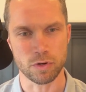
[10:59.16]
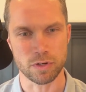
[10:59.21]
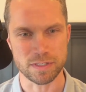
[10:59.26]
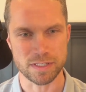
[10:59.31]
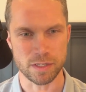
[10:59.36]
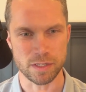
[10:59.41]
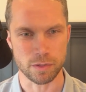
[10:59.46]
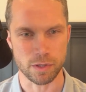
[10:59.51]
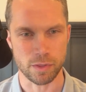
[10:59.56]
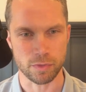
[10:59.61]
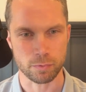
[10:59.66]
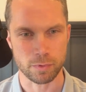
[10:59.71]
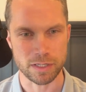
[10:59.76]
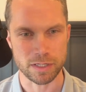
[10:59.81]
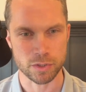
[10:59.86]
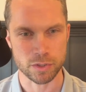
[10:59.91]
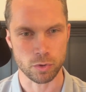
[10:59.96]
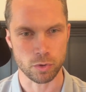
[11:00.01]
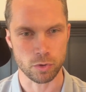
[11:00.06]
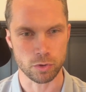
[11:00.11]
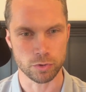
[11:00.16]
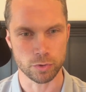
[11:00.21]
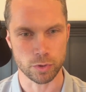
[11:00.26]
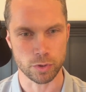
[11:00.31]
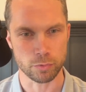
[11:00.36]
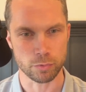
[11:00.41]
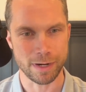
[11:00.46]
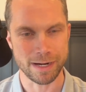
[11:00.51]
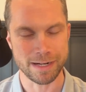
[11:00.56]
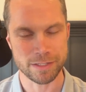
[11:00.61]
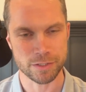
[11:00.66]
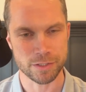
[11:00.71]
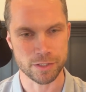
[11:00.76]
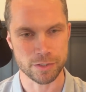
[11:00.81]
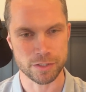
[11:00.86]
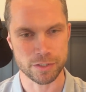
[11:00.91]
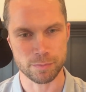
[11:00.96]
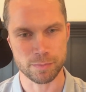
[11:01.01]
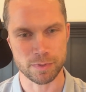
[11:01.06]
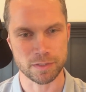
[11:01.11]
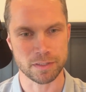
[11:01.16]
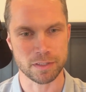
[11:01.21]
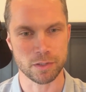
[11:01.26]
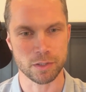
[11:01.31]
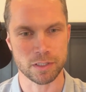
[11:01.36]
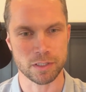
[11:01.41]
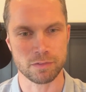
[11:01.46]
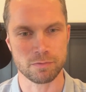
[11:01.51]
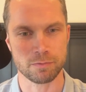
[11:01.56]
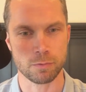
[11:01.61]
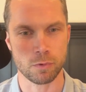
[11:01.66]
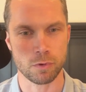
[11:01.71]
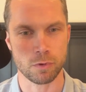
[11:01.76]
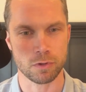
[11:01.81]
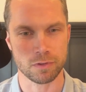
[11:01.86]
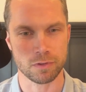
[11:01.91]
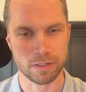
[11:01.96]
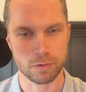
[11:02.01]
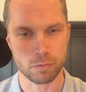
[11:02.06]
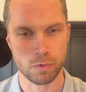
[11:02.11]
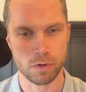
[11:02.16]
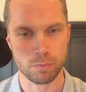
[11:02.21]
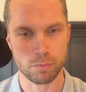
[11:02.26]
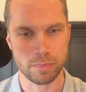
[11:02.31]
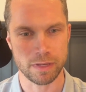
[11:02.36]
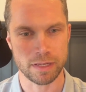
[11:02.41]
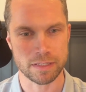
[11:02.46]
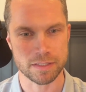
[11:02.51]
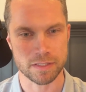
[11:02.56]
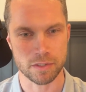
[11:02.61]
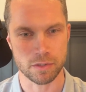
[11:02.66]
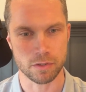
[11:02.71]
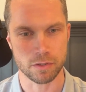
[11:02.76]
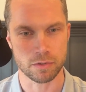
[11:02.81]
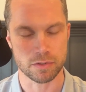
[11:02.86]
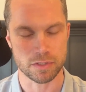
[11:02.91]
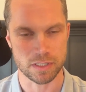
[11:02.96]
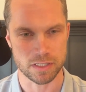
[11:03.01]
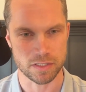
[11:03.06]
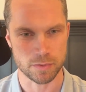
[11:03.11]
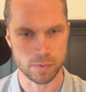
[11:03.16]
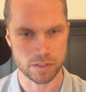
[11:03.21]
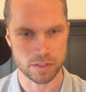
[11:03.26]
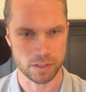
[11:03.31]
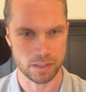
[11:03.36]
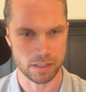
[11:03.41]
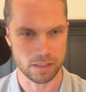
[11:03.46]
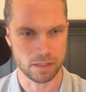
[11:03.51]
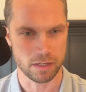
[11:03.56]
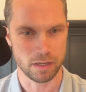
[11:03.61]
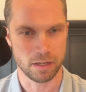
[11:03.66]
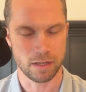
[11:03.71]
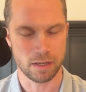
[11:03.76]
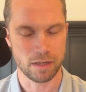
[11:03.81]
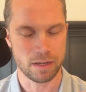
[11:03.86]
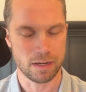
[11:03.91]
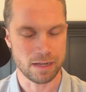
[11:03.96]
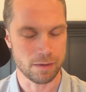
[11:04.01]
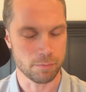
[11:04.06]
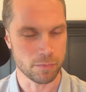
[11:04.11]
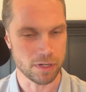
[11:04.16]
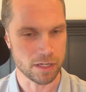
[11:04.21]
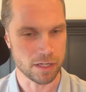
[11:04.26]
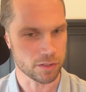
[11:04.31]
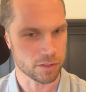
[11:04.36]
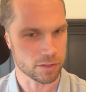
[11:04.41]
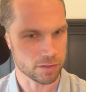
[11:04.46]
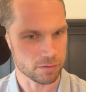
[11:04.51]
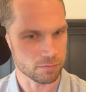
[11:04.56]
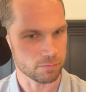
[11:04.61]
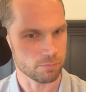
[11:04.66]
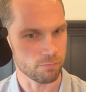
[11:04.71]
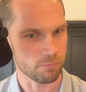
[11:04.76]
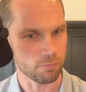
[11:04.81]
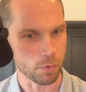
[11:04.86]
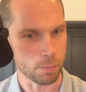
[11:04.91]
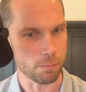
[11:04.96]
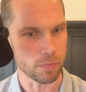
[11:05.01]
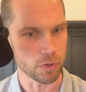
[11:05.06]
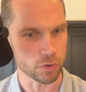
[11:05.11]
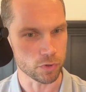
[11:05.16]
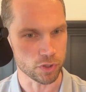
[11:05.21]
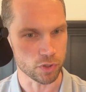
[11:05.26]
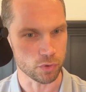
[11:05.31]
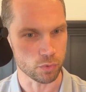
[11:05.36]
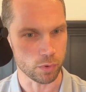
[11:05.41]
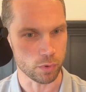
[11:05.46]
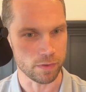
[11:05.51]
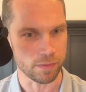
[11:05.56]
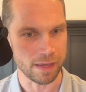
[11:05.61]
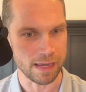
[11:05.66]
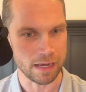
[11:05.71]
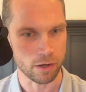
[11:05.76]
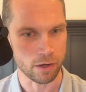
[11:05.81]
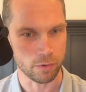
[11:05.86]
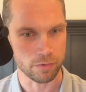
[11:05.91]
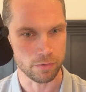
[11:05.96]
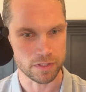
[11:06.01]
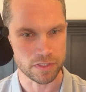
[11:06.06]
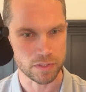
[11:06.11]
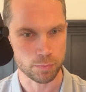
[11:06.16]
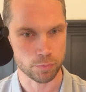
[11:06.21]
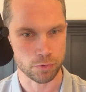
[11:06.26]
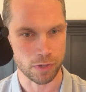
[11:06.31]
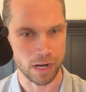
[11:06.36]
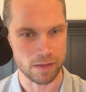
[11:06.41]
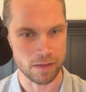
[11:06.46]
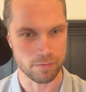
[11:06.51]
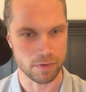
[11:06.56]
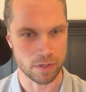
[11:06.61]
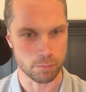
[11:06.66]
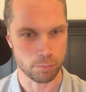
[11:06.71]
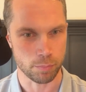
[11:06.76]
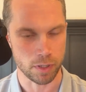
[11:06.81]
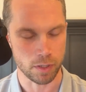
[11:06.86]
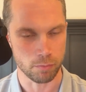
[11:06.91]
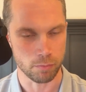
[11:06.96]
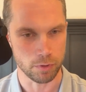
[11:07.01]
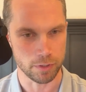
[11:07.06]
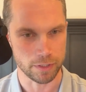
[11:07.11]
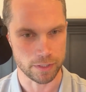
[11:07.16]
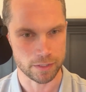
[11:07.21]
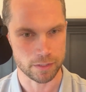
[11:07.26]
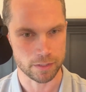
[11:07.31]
is there a threshold or a range they're typically looking for? what makes those, especially, I'm not familiar with how this private public